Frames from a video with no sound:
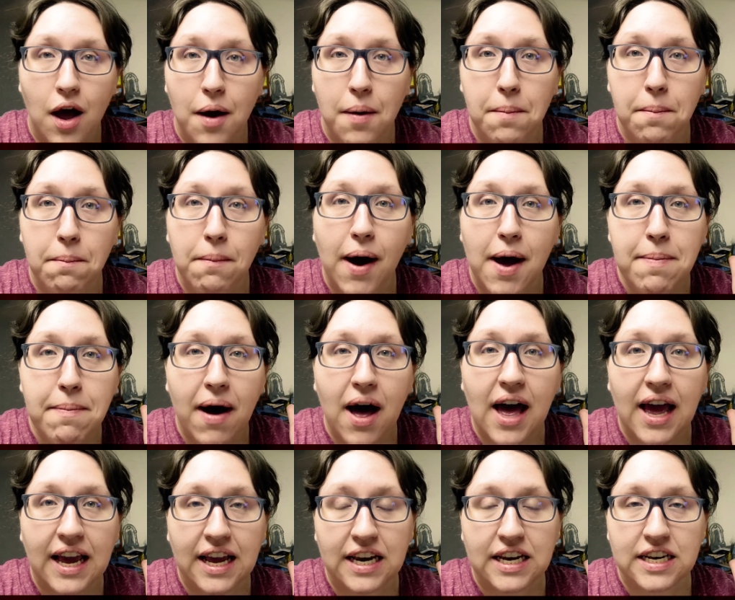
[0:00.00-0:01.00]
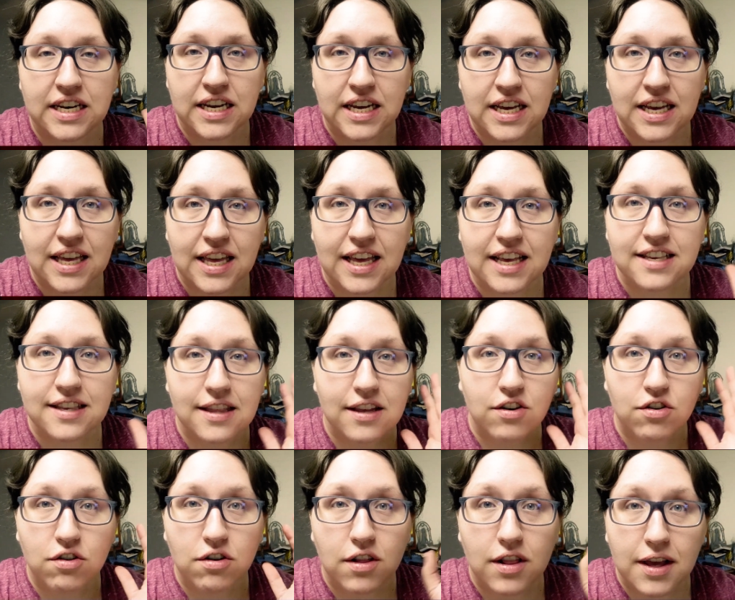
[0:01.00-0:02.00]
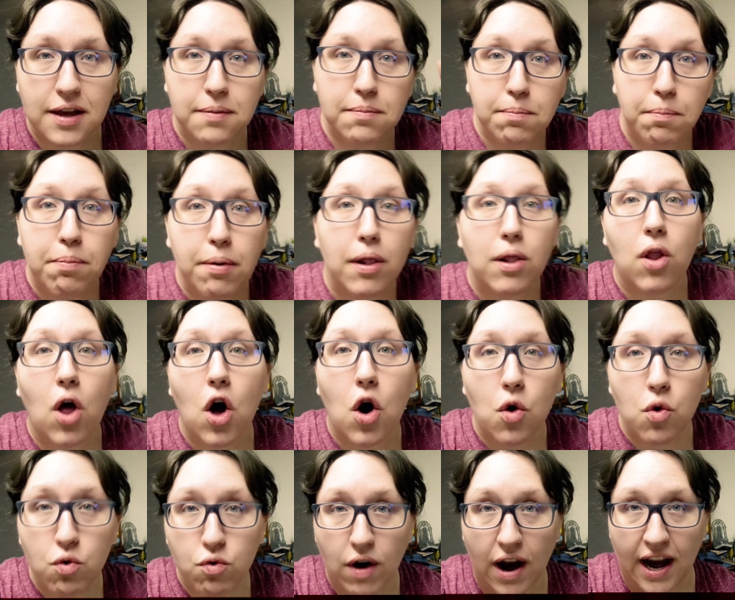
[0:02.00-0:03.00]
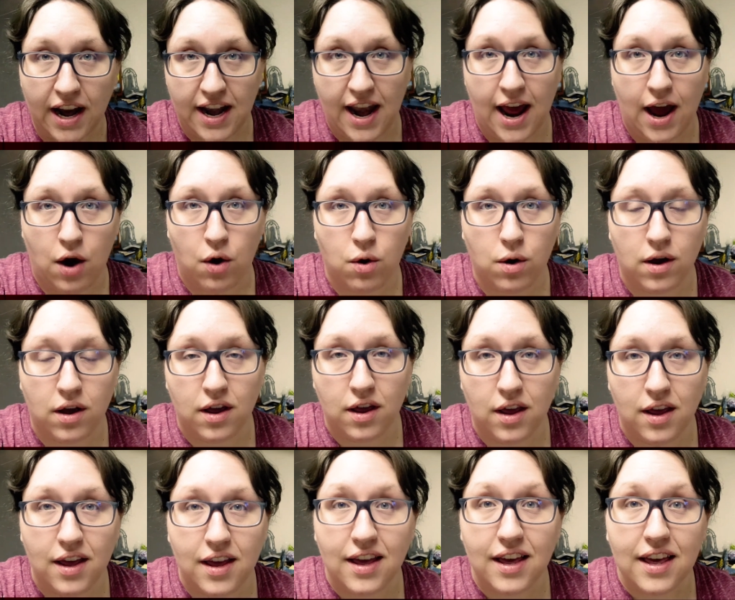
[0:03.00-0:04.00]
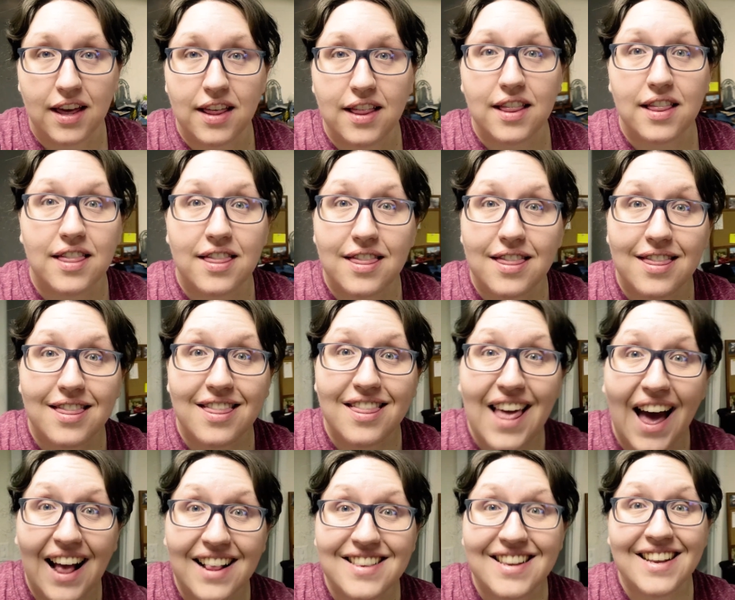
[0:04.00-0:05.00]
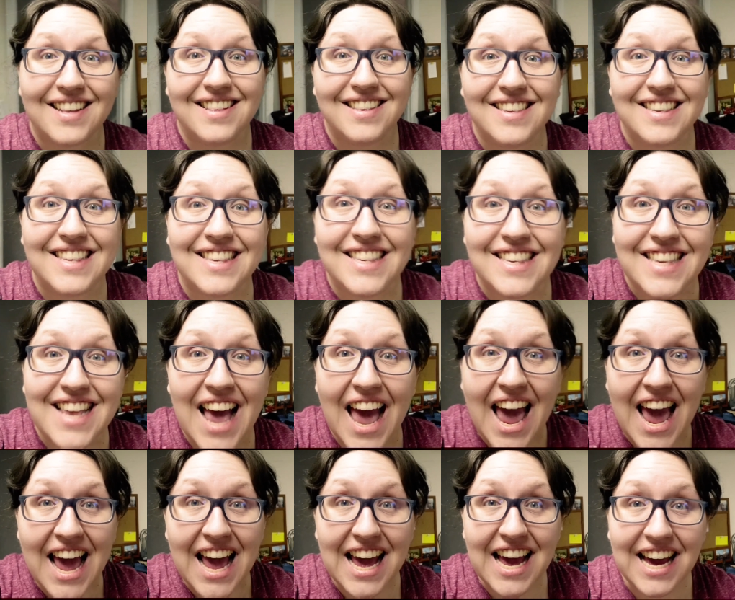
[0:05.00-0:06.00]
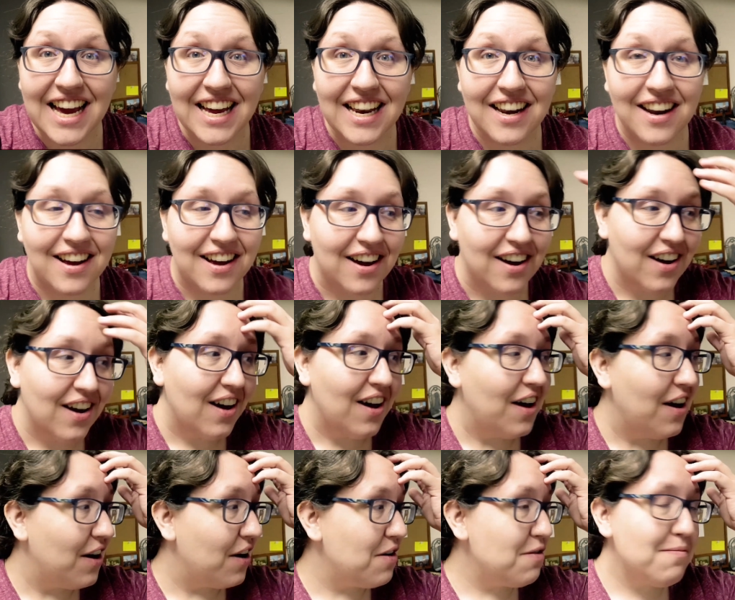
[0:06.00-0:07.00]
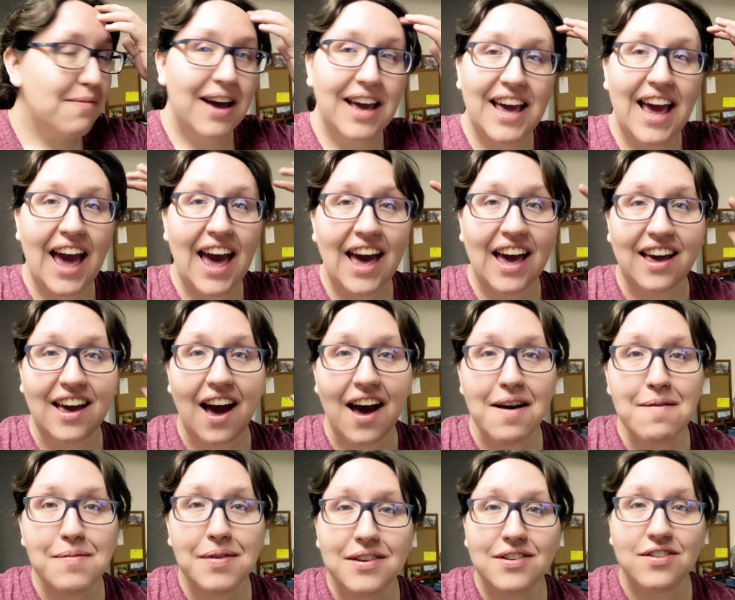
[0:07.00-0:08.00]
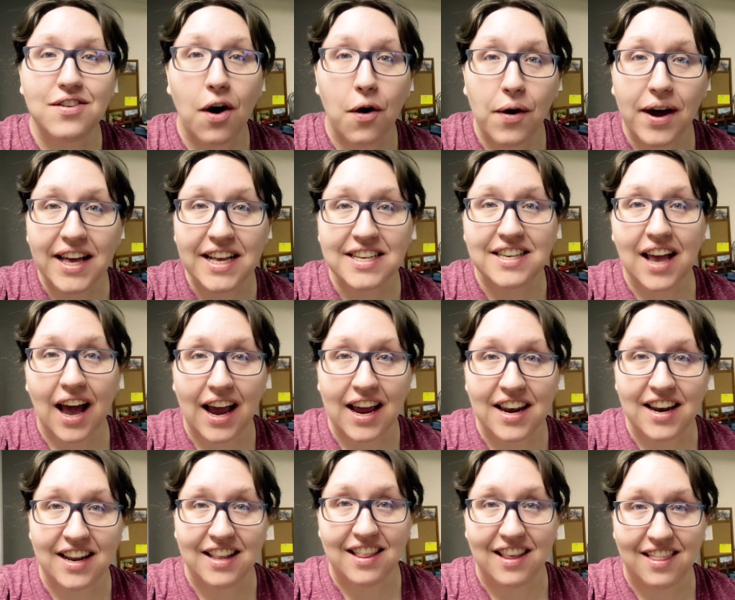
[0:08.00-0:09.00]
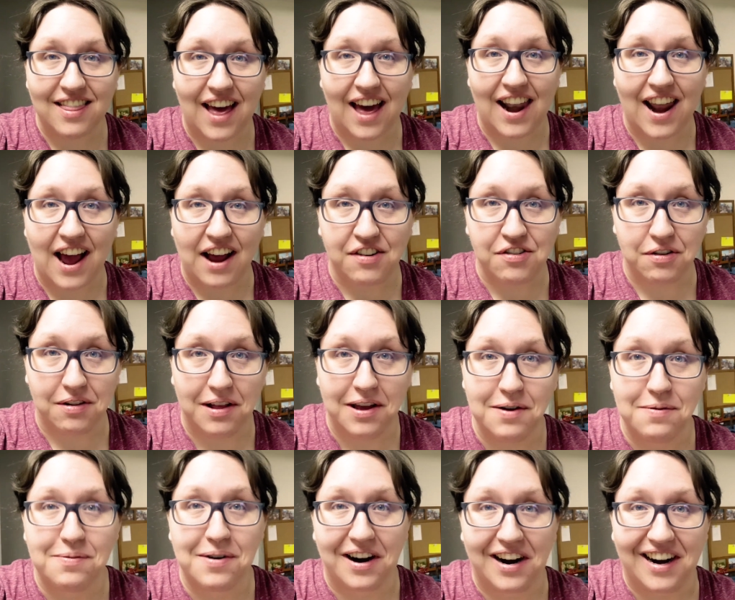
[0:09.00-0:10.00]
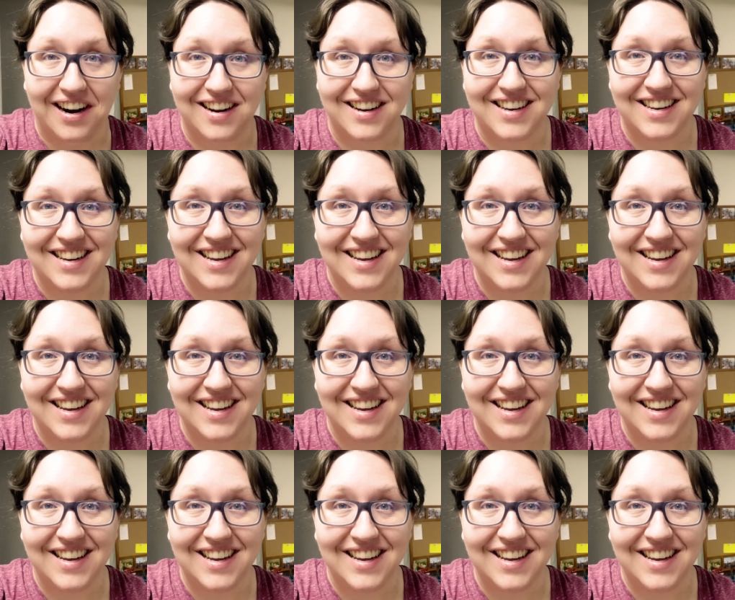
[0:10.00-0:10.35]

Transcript: My mind is literally blown right now. That's insane! Oh my heck, I'm so excited that that actually worked